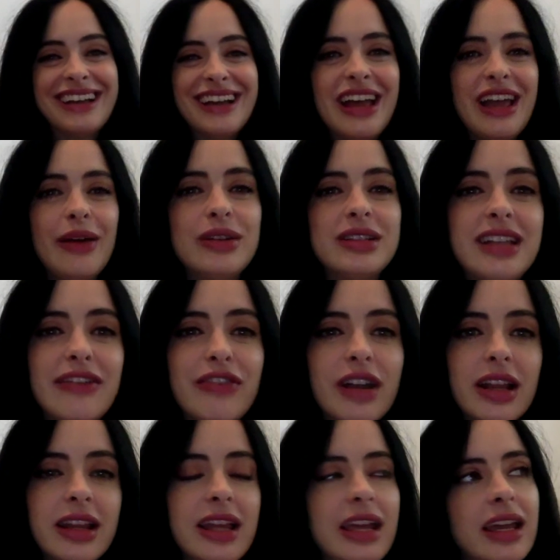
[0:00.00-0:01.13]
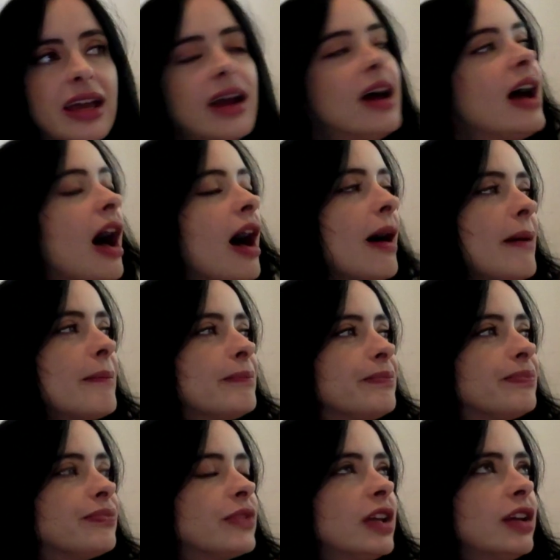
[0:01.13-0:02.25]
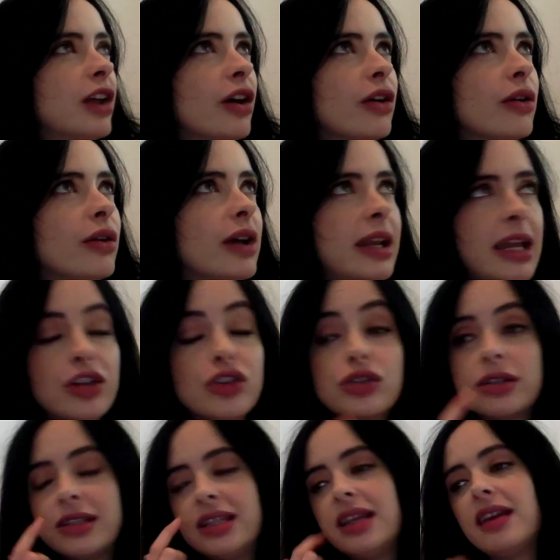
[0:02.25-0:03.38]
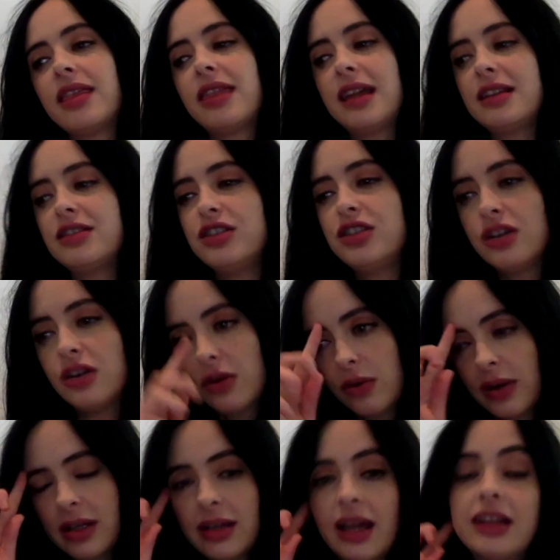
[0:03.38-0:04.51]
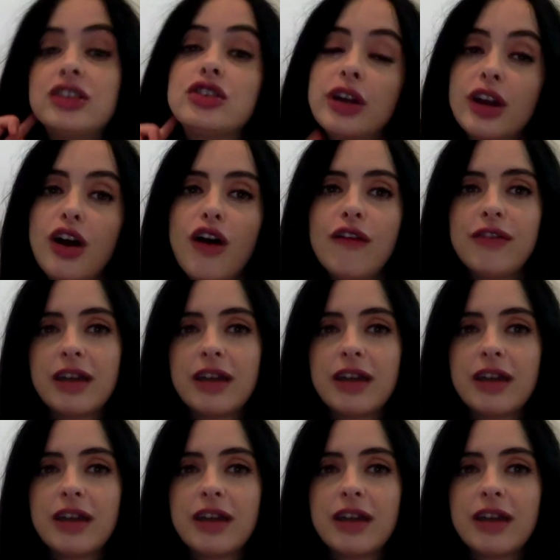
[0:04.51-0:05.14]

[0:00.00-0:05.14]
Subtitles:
it was definitely, you know, an interesting thing to do and during COVID.